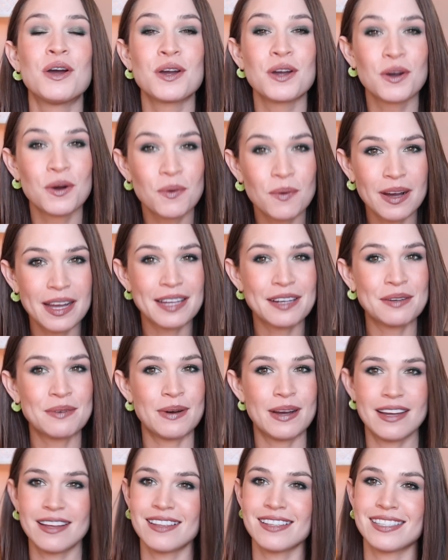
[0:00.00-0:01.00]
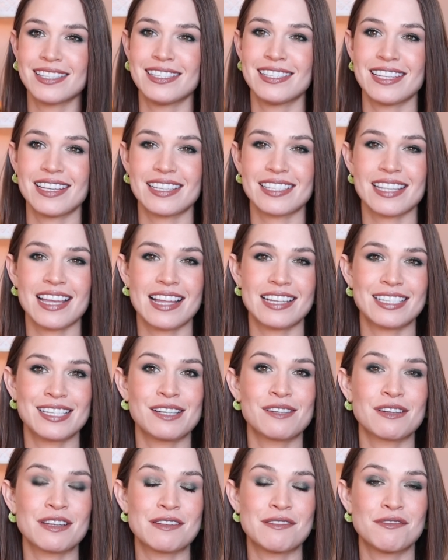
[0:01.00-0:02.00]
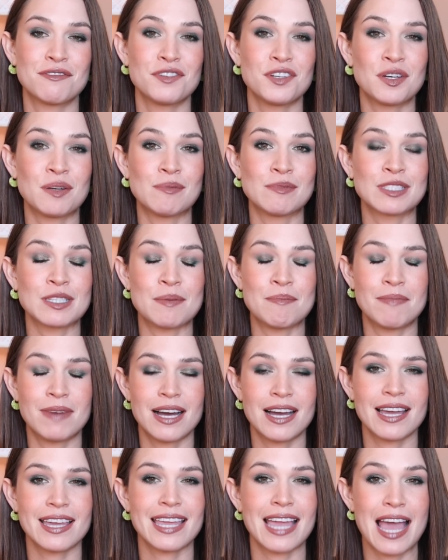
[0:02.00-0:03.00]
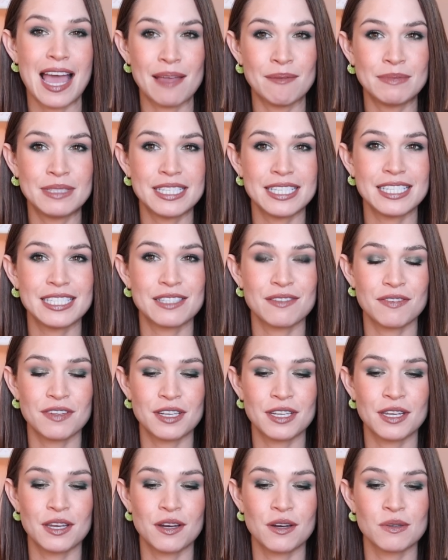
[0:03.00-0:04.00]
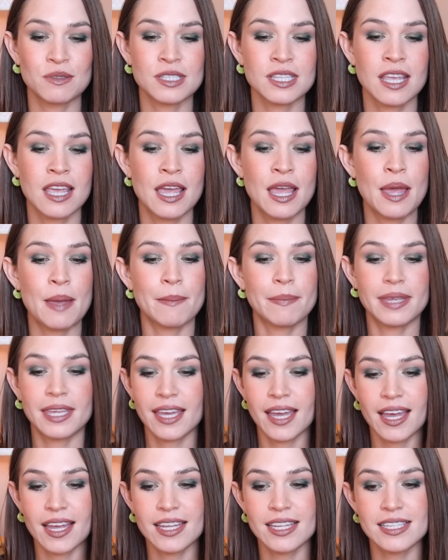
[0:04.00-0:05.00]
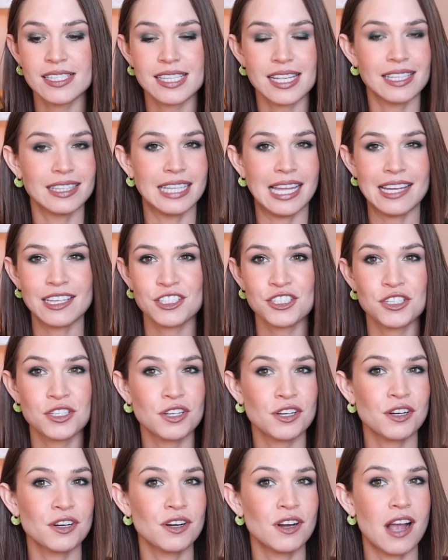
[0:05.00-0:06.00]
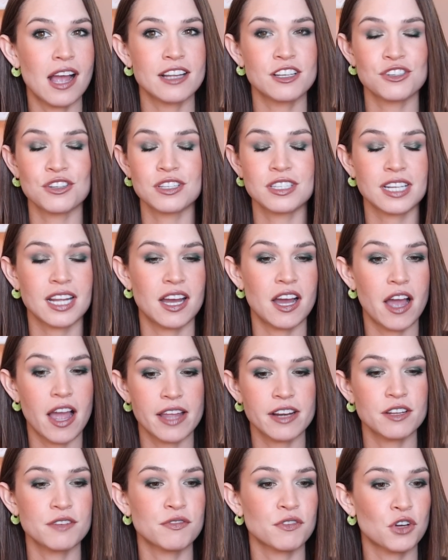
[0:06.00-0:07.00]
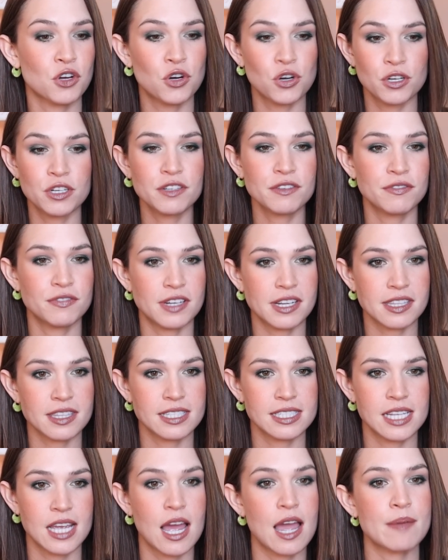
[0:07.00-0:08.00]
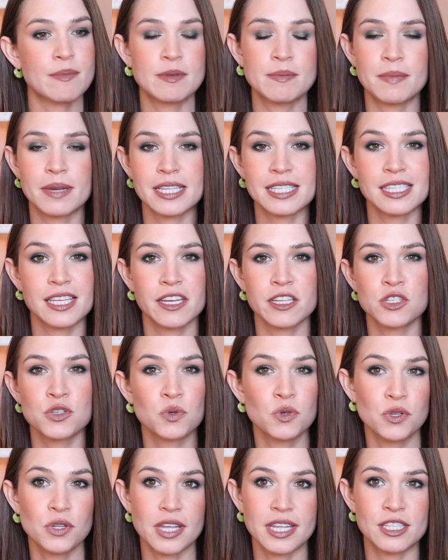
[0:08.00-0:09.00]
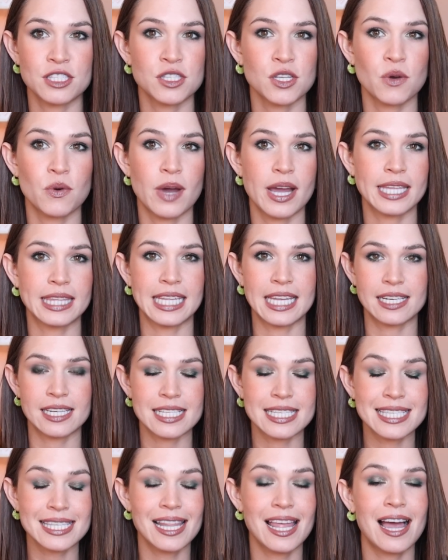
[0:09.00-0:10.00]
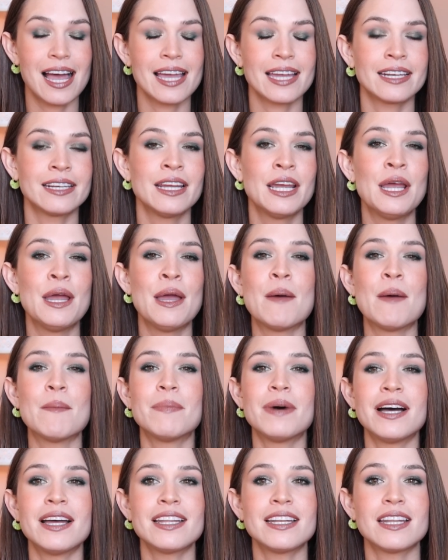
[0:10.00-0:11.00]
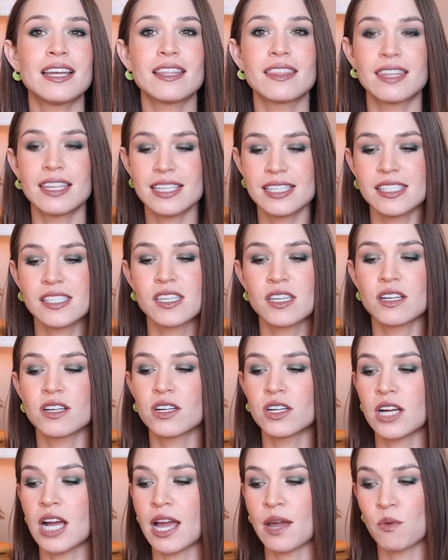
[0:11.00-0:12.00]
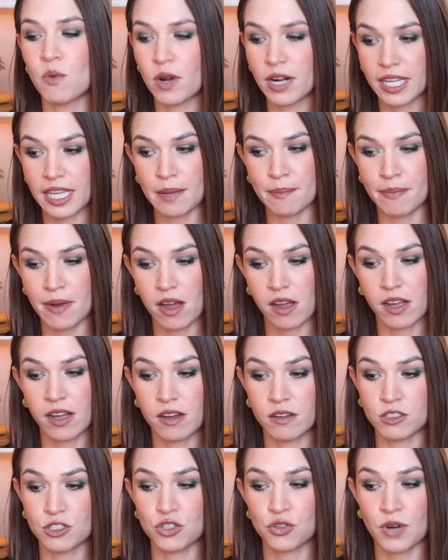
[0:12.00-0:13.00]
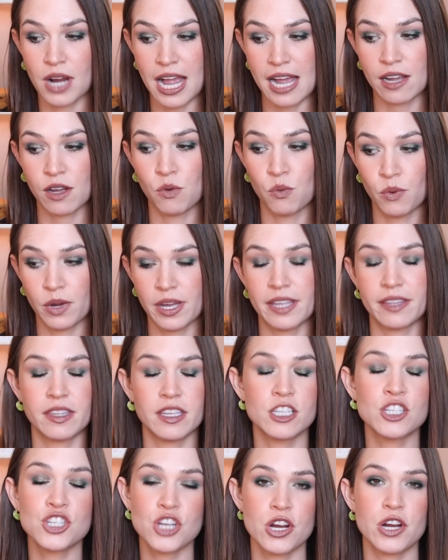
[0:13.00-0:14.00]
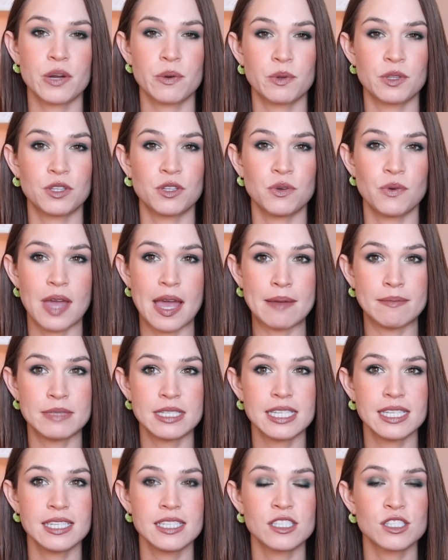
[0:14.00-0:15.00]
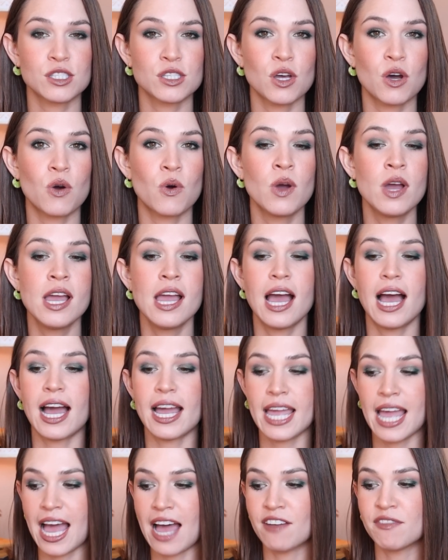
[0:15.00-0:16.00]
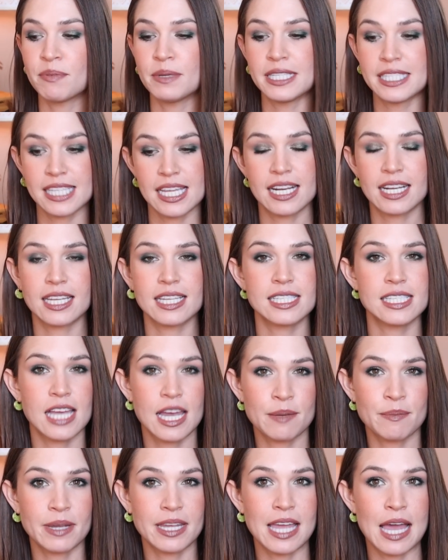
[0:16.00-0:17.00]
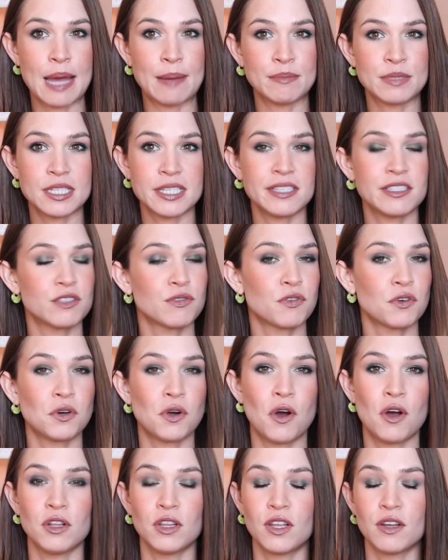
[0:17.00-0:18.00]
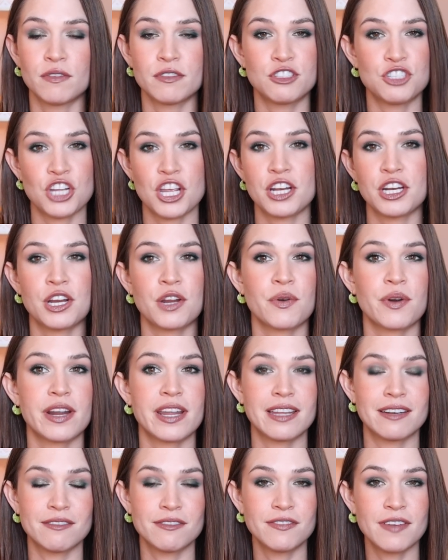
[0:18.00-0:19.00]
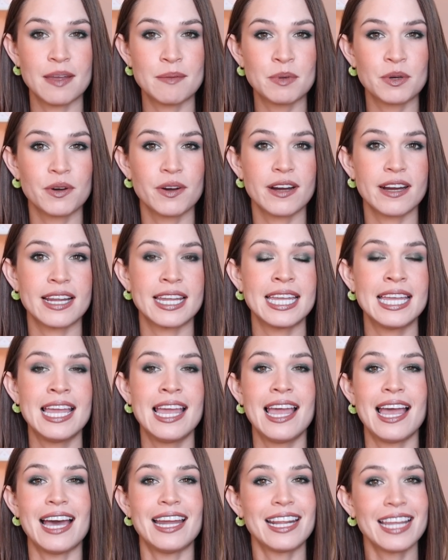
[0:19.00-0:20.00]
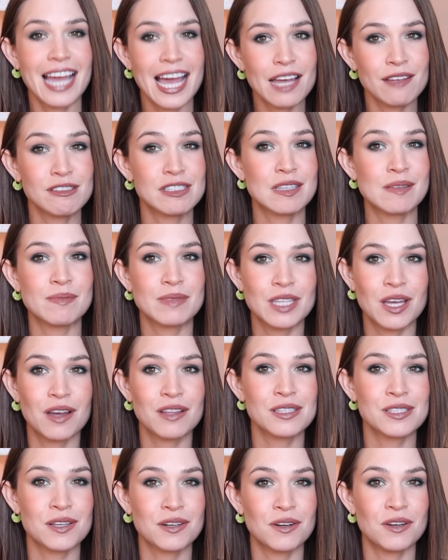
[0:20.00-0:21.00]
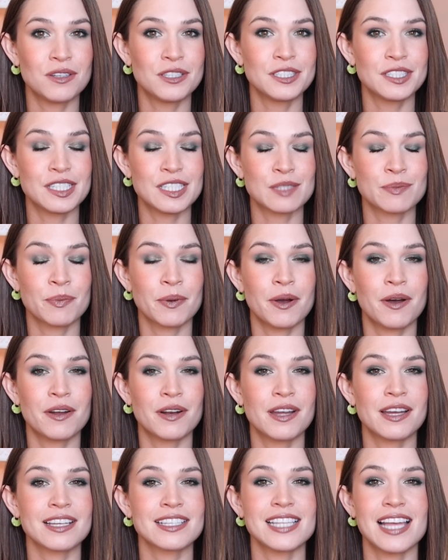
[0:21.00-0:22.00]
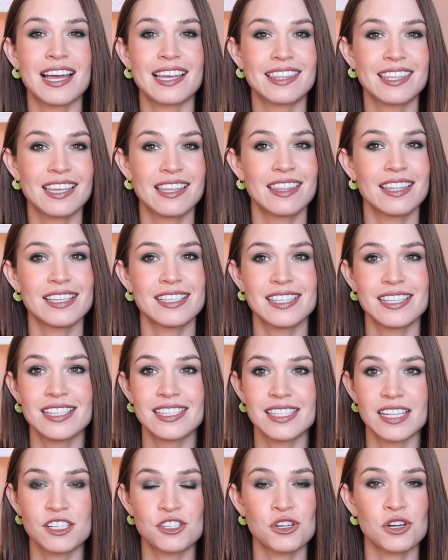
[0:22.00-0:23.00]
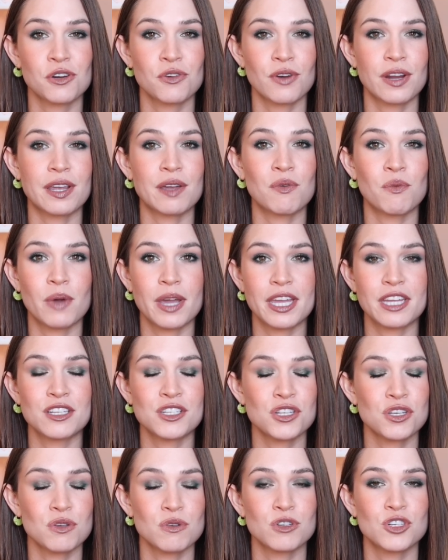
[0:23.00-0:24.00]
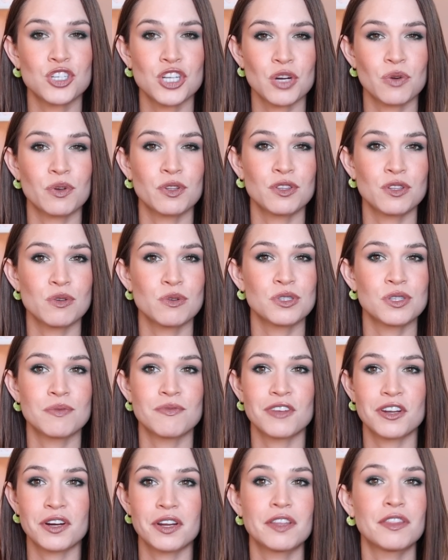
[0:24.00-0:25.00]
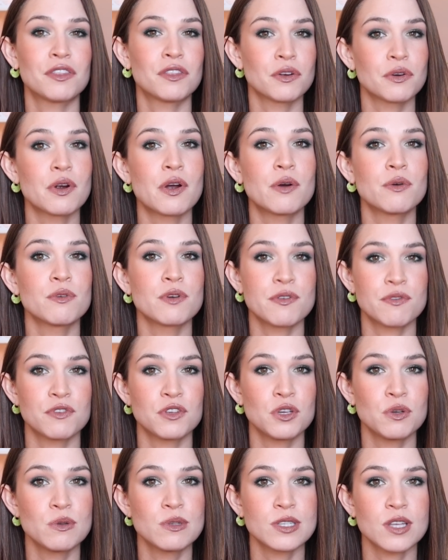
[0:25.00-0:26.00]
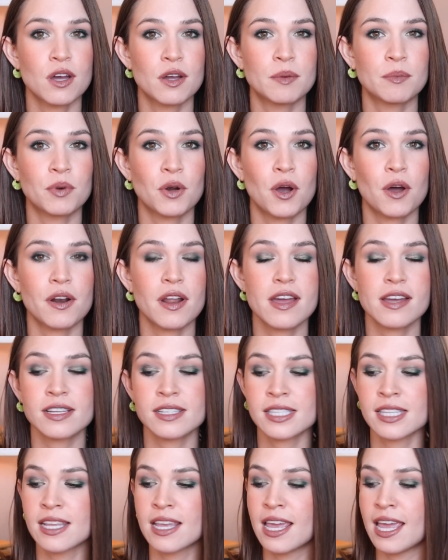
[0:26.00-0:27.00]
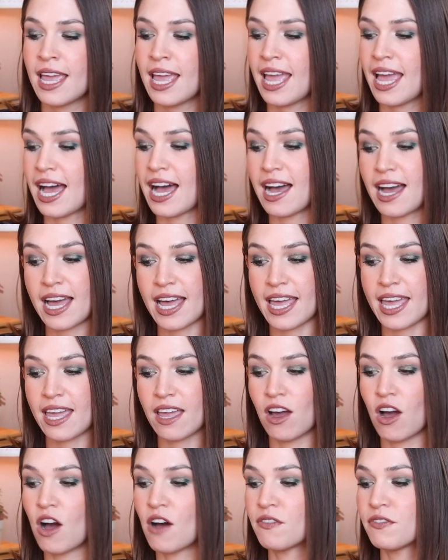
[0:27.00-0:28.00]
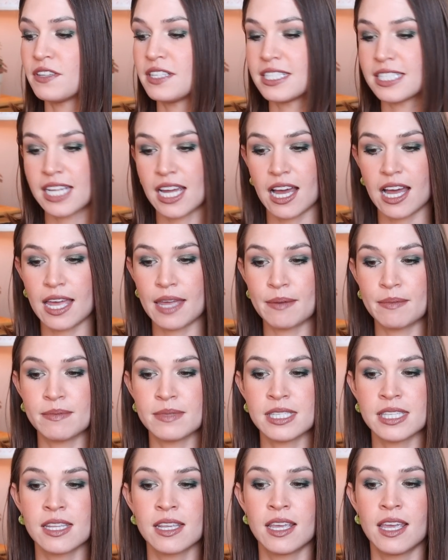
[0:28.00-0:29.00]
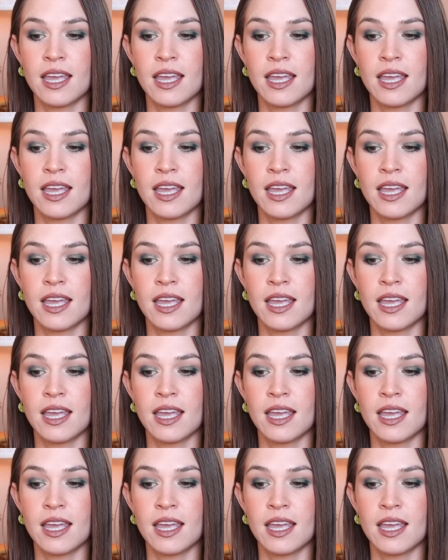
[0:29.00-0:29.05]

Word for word: quite a while since I sat down and filmed my empties videos because last year I just kind of couldn't find the time in my schedule and so I let it slide. But this year, I want to get back on track with sharing with you empties. So I have been setting aside my empties for all of January and February, and I have some thoughts on all these products. I think this is such a great way to share with you some very thorough reviews on products. I oftentimes